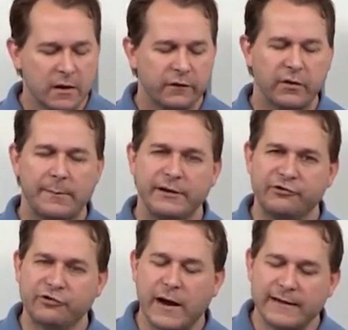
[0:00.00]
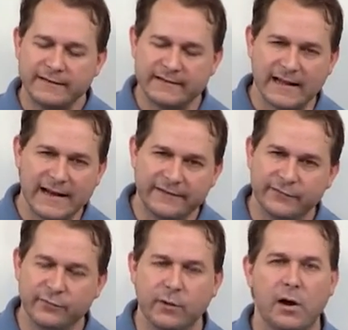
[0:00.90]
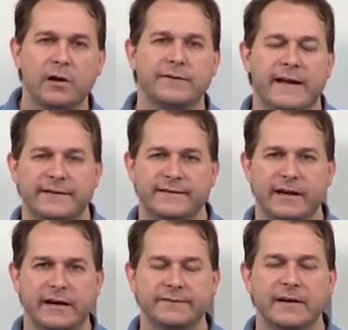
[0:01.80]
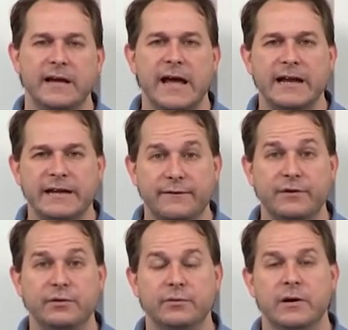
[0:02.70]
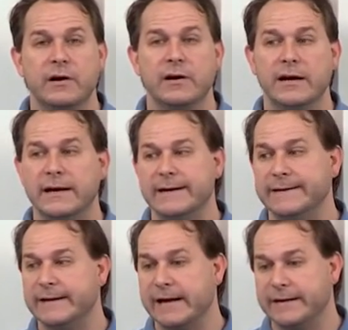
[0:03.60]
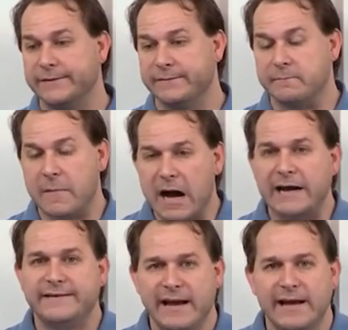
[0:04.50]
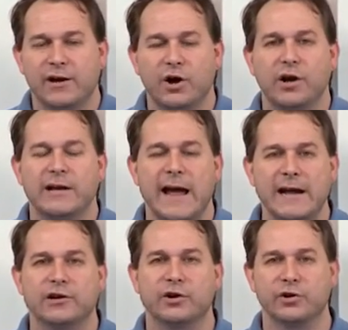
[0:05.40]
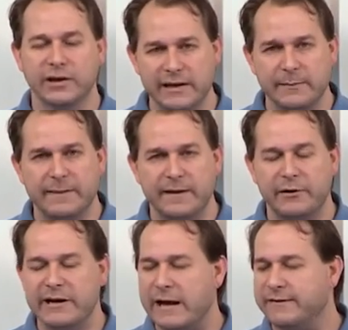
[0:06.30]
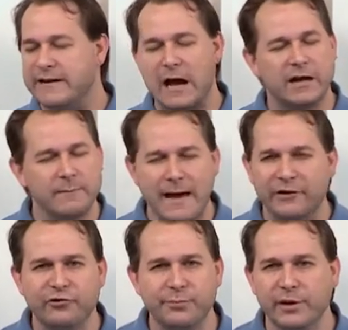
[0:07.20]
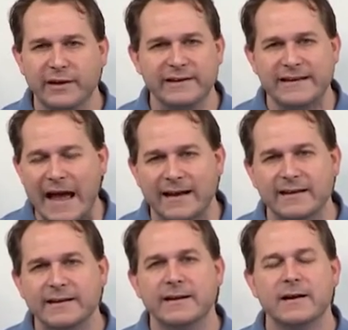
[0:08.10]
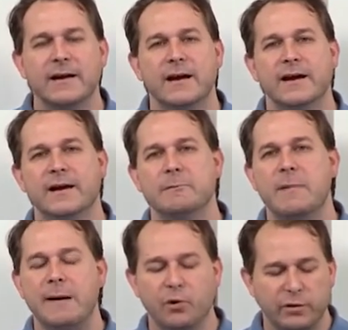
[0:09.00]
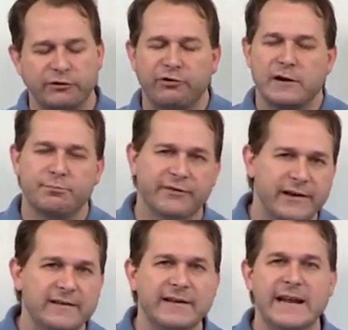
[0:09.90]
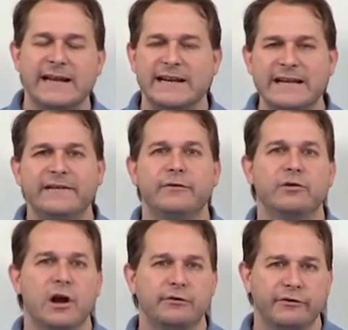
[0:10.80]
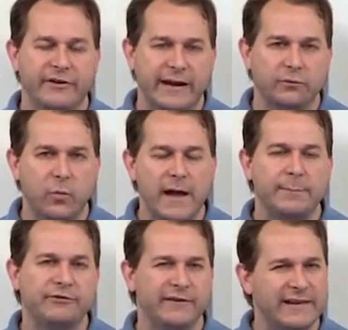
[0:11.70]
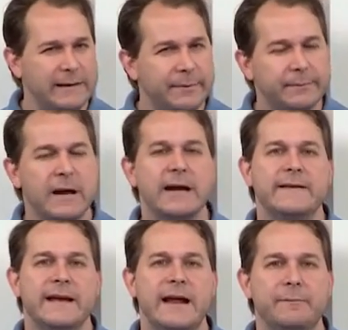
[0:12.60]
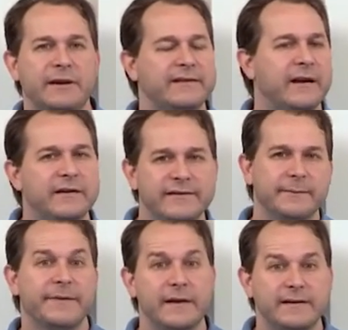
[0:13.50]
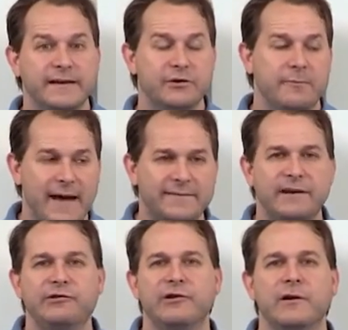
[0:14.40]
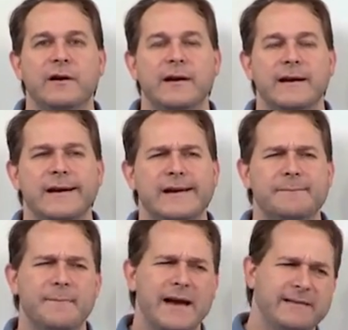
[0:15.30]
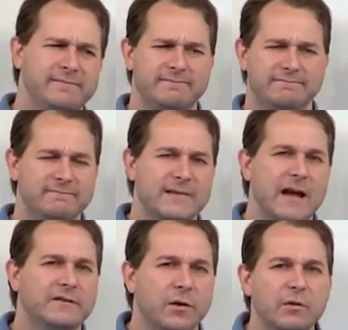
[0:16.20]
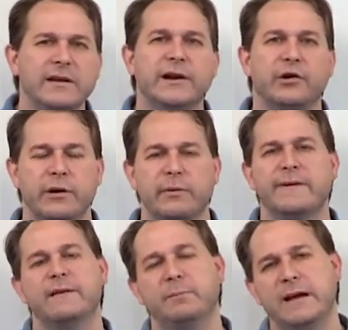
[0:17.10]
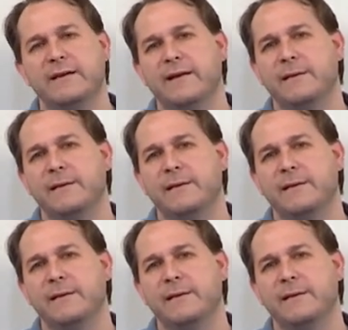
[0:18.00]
So I'm going to try to slice through all of that stuff and give you Uh, kind of my take on how to learn limit theory. Now, it's not going to match your book exactly. Um, I'm going to try to present it in an easier to understand way, but just keep in mind that I'm going to tell you some things that your math teacher uh, might not totally agree with. That's because